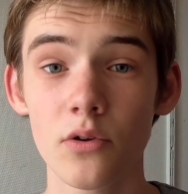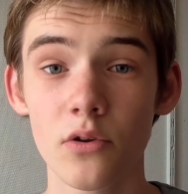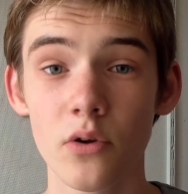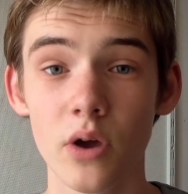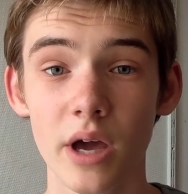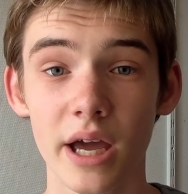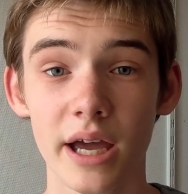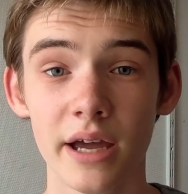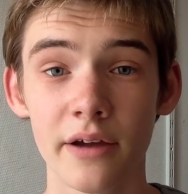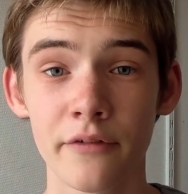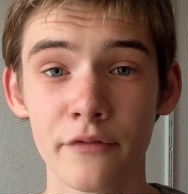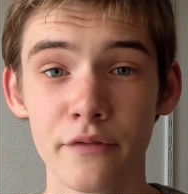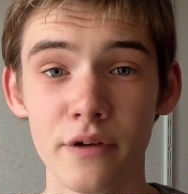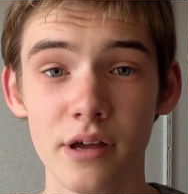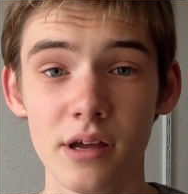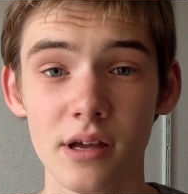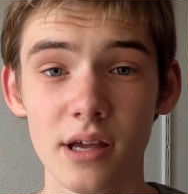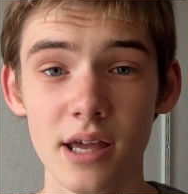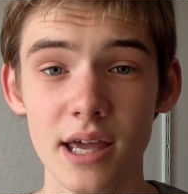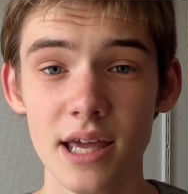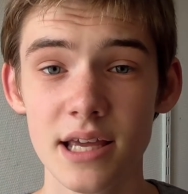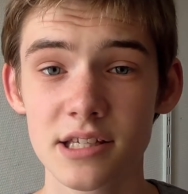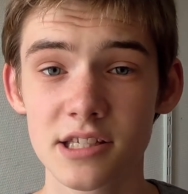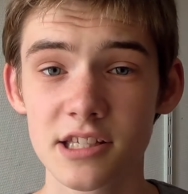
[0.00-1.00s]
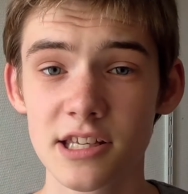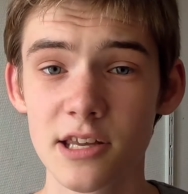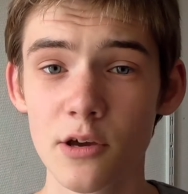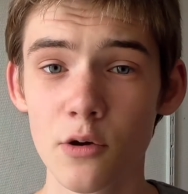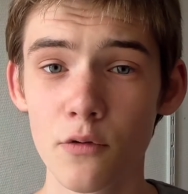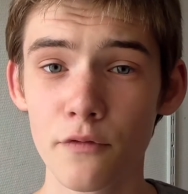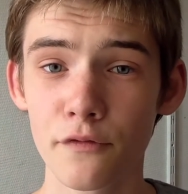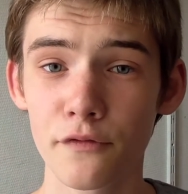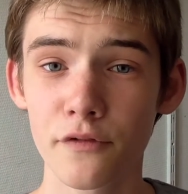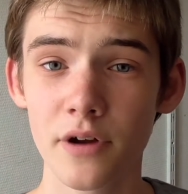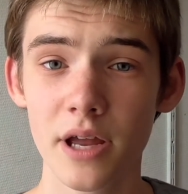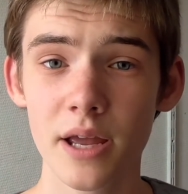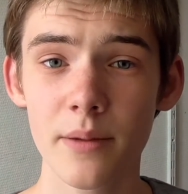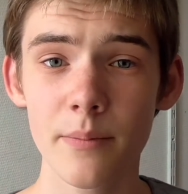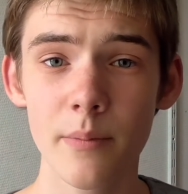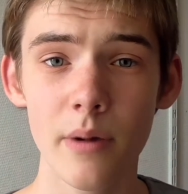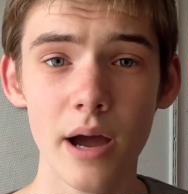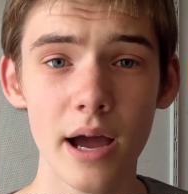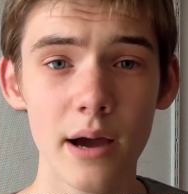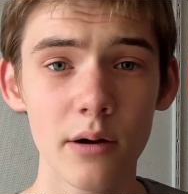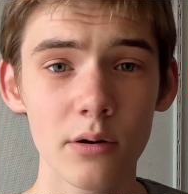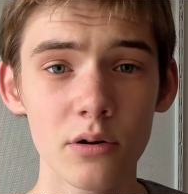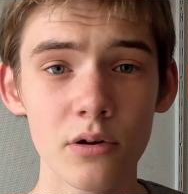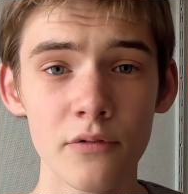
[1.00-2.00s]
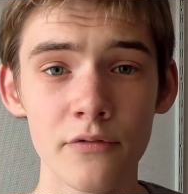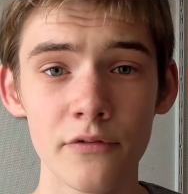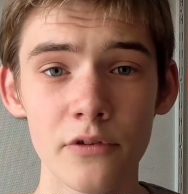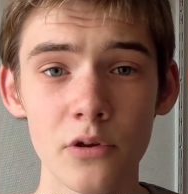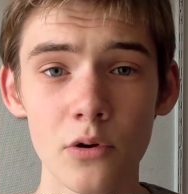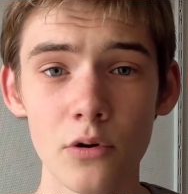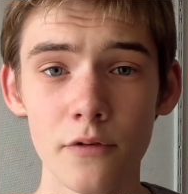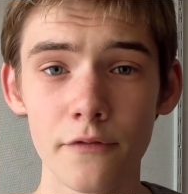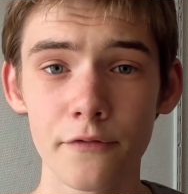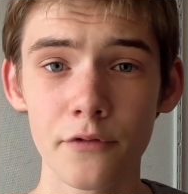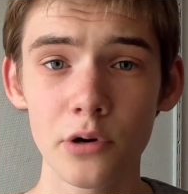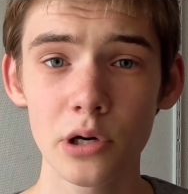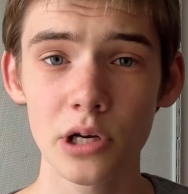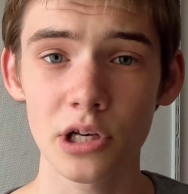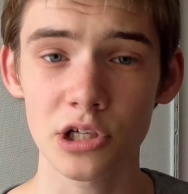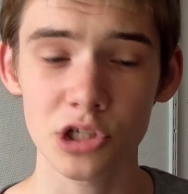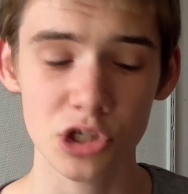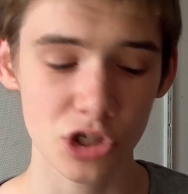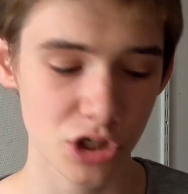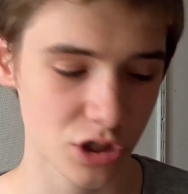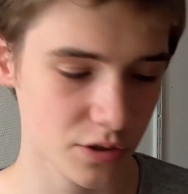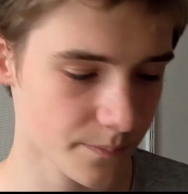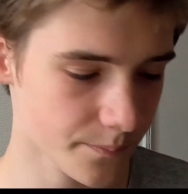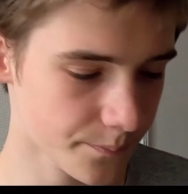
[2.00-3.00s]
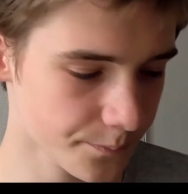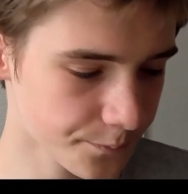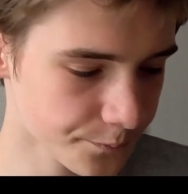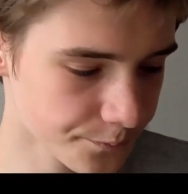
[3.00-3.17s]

You have a still frame out of your footage.